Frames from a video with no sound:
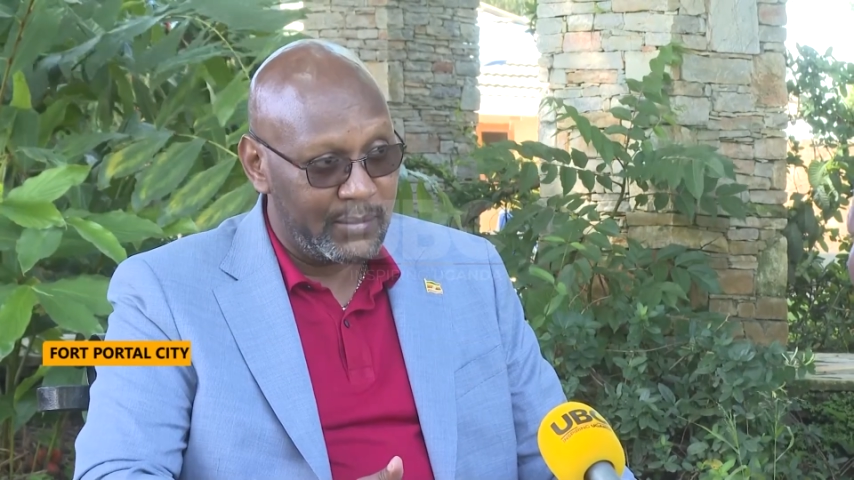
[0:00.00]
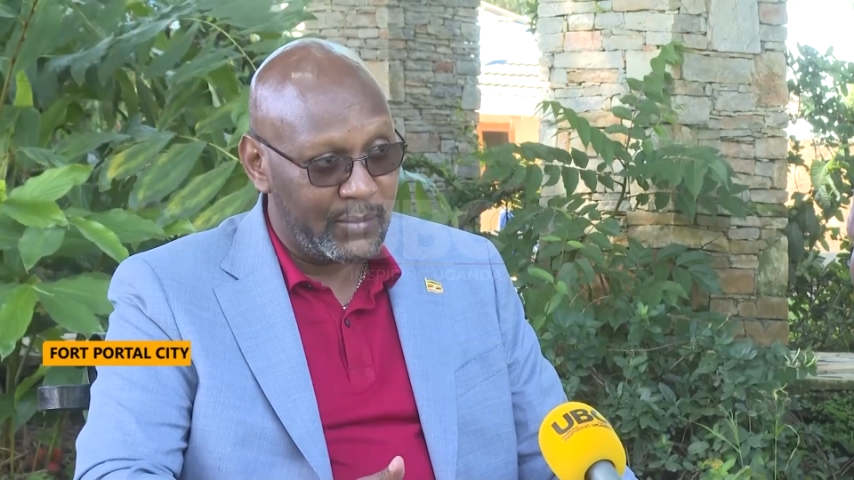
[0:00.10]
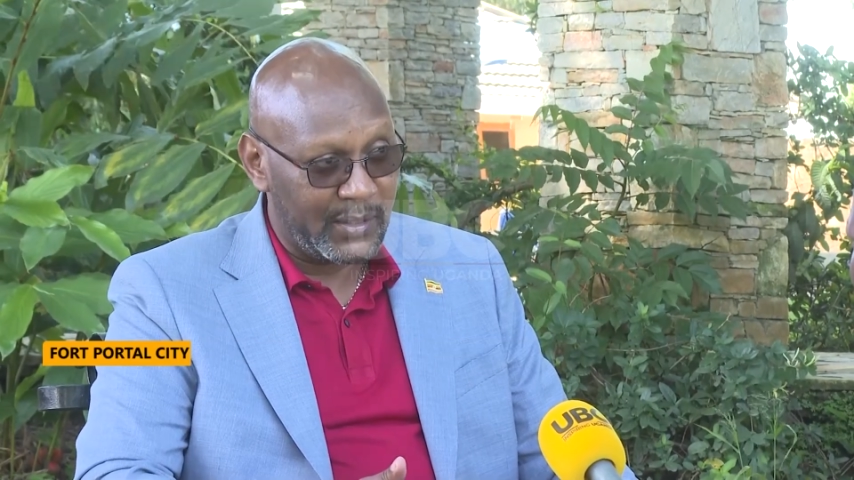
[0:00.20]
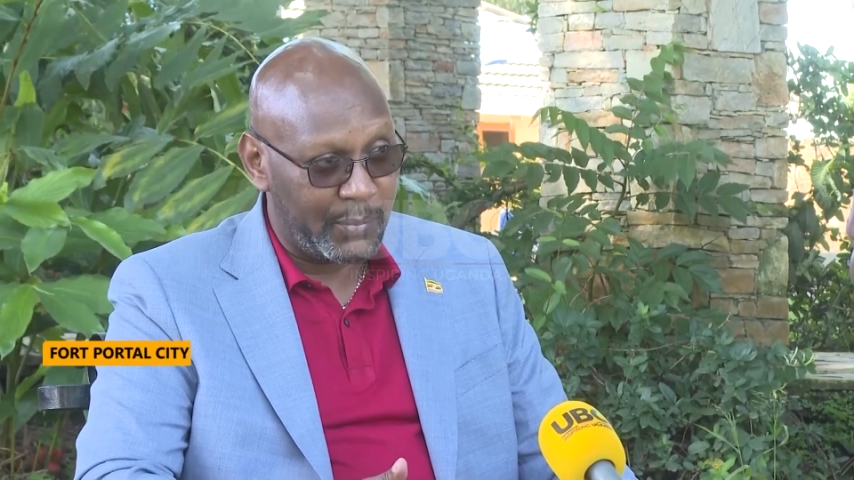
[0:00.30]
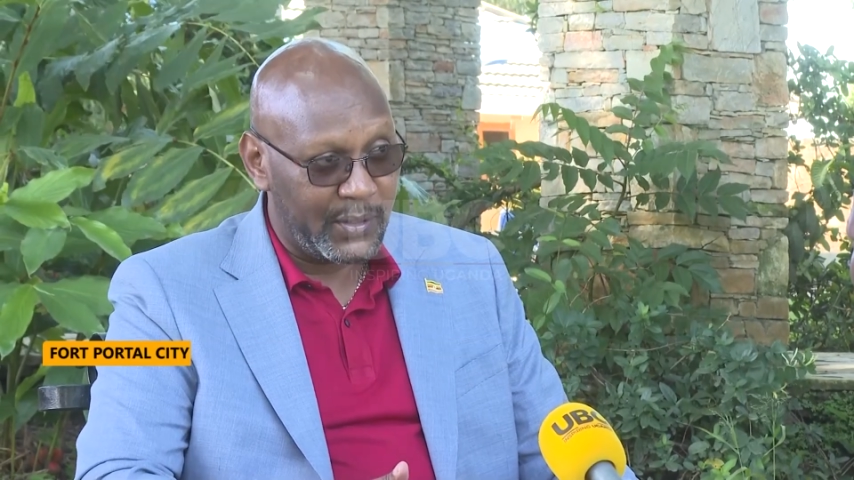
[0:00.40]

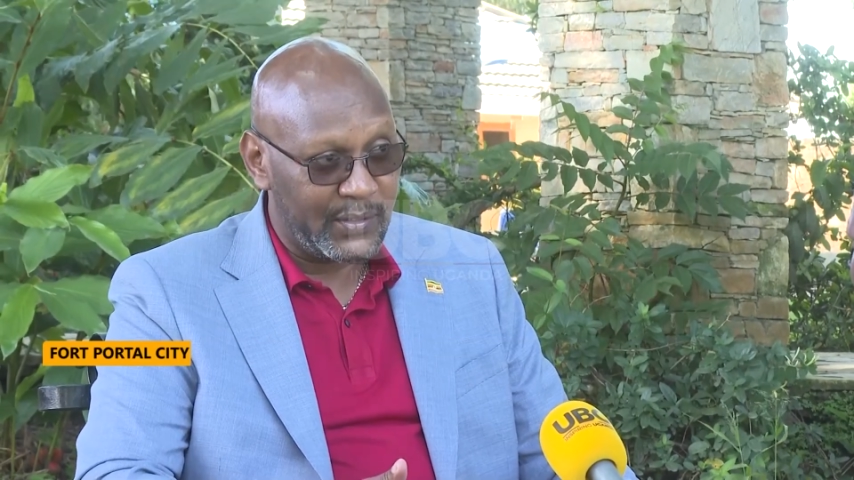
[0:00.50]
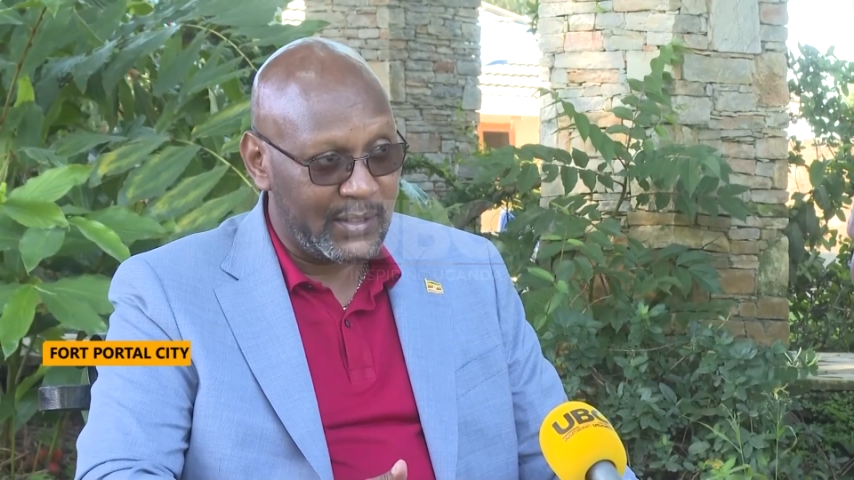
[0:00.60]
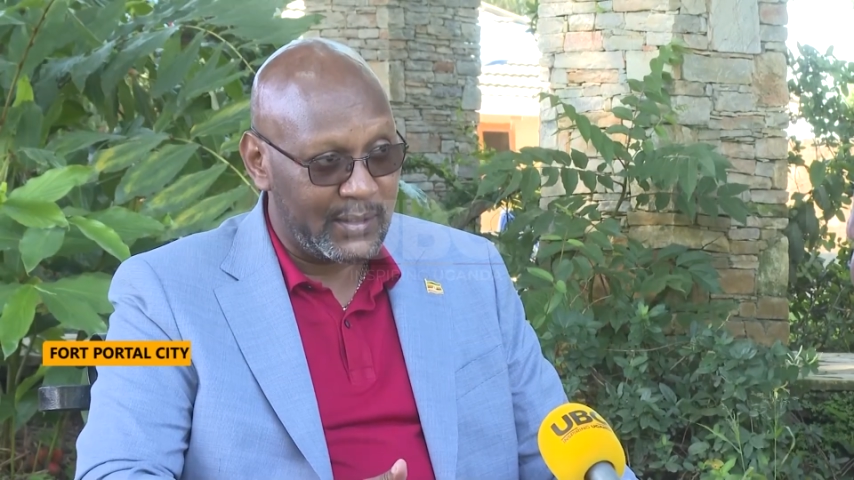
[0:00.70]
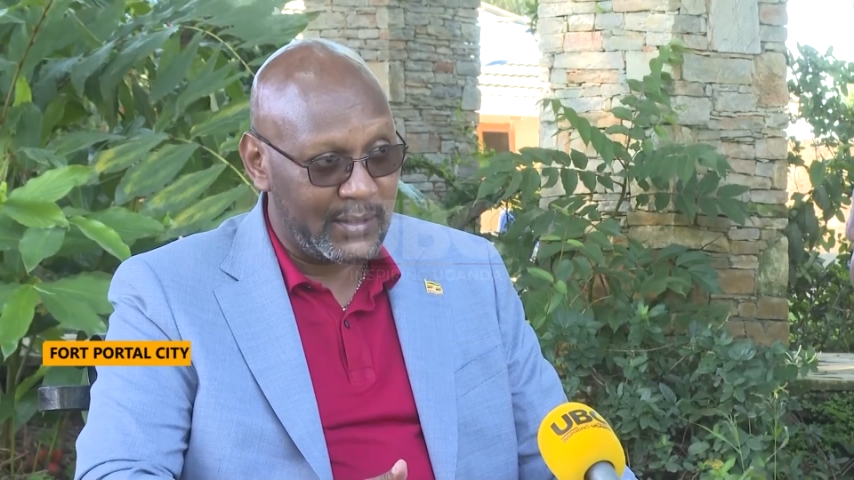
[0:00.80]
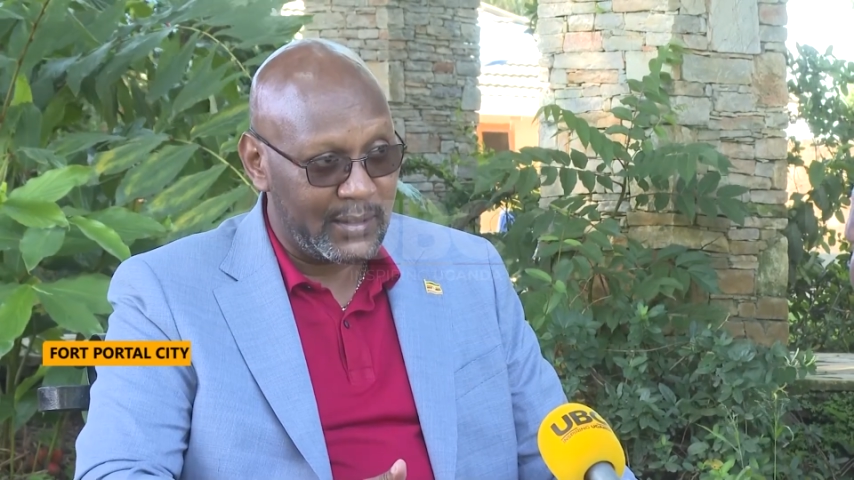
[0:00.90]
what the
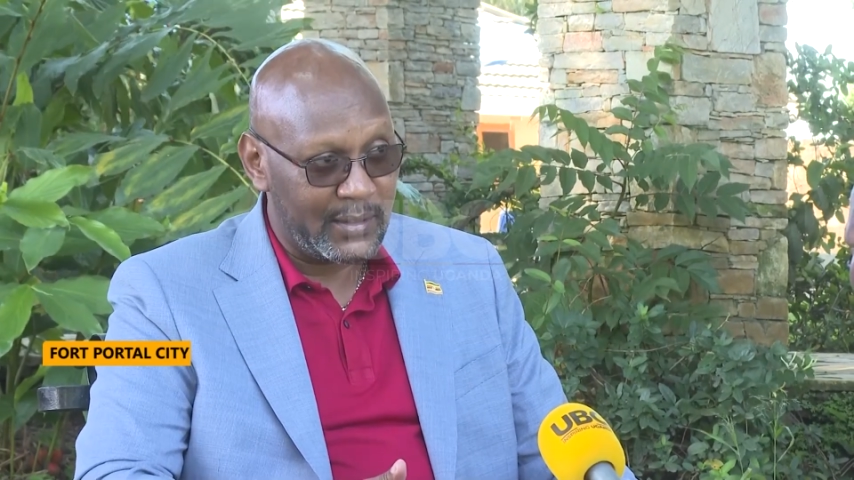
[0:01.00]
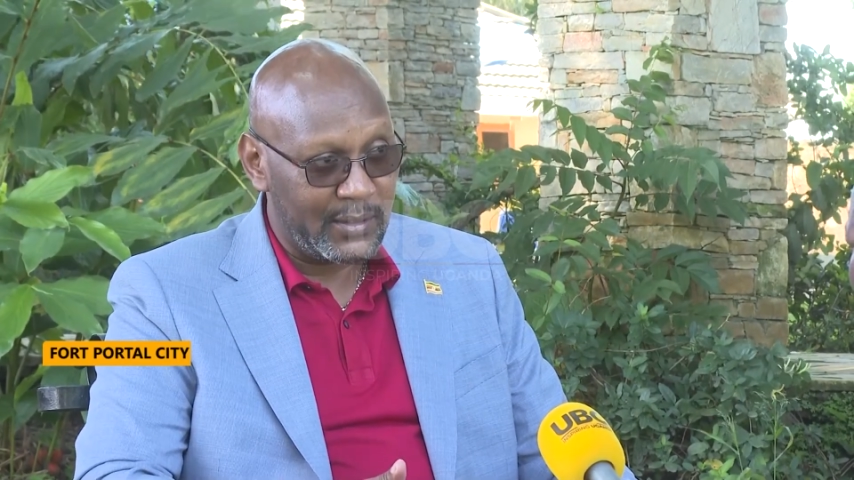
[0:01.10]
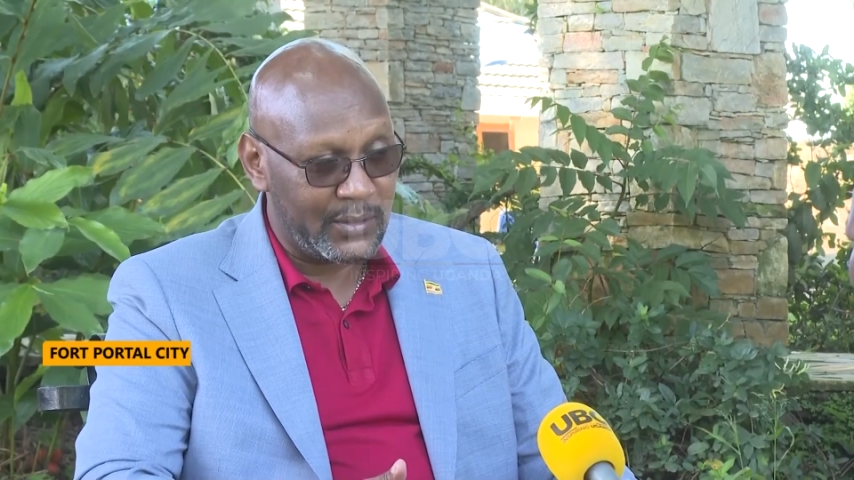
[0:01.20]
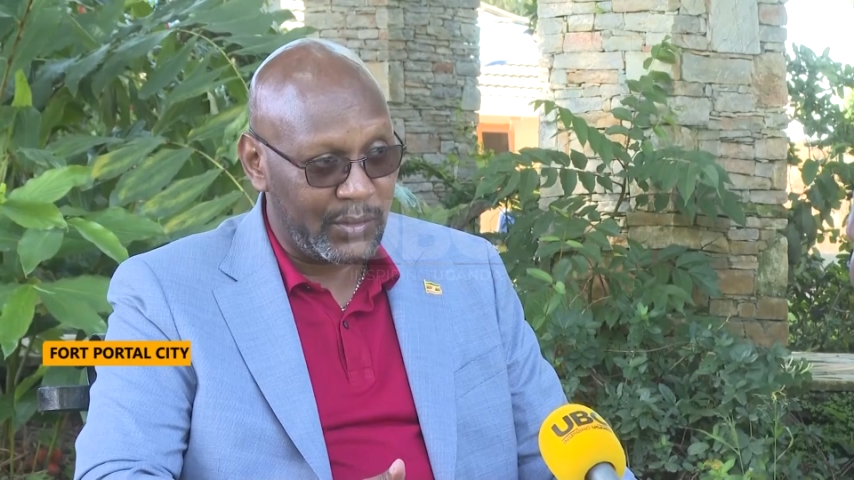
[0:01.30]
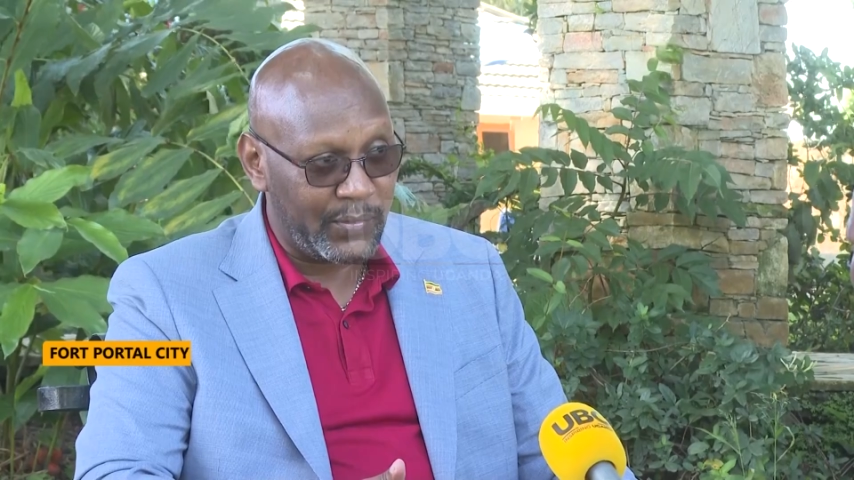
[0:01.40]
president
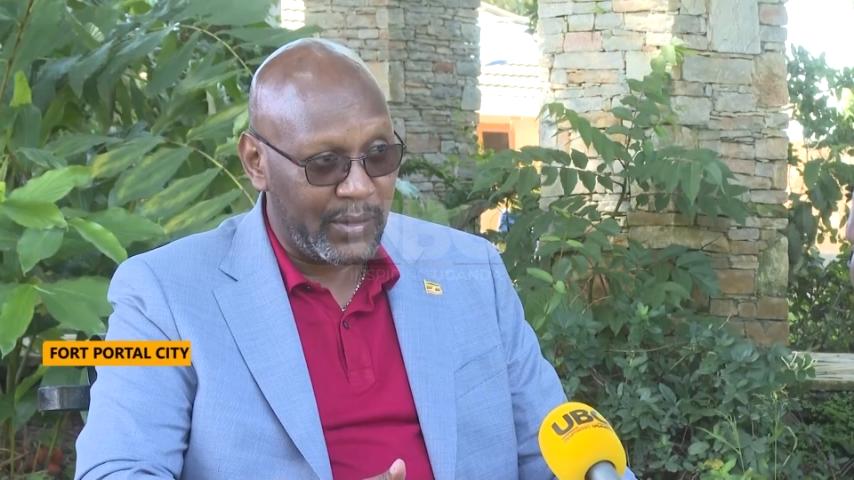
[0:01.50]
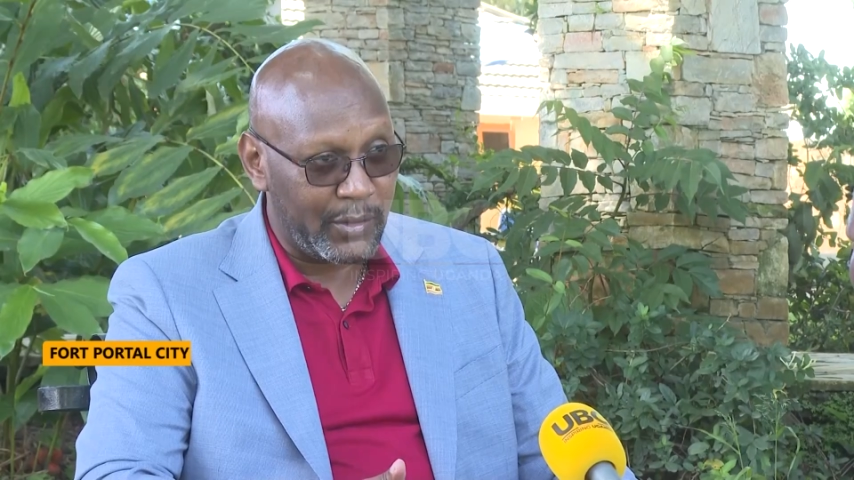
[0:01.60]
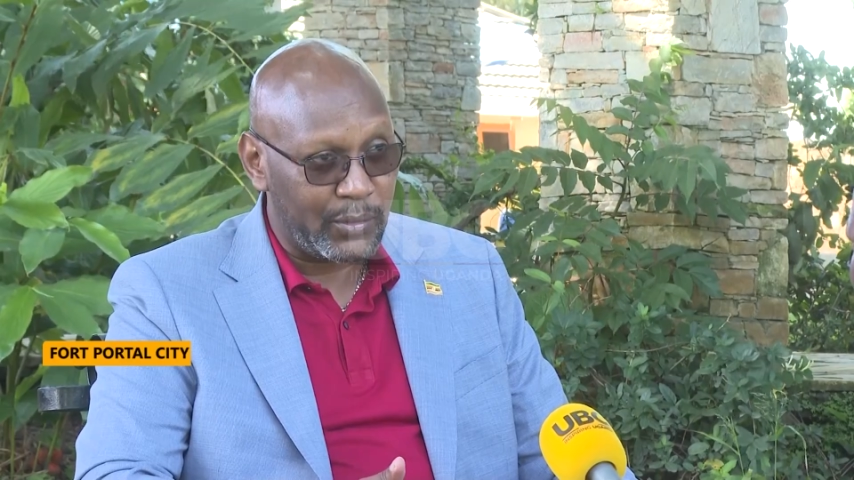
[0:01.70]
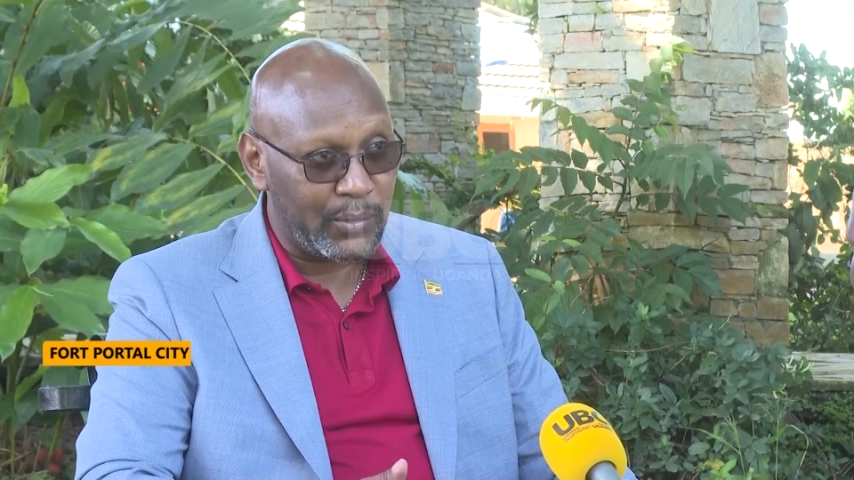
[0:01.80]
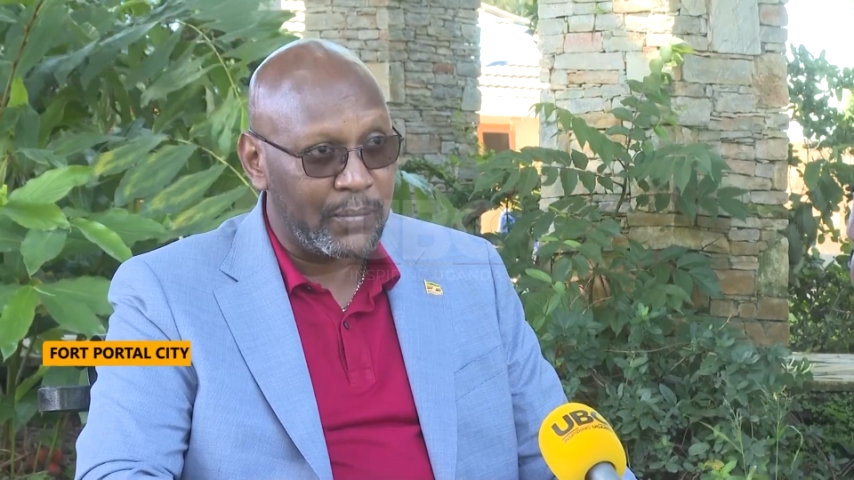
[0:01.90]
is referring to.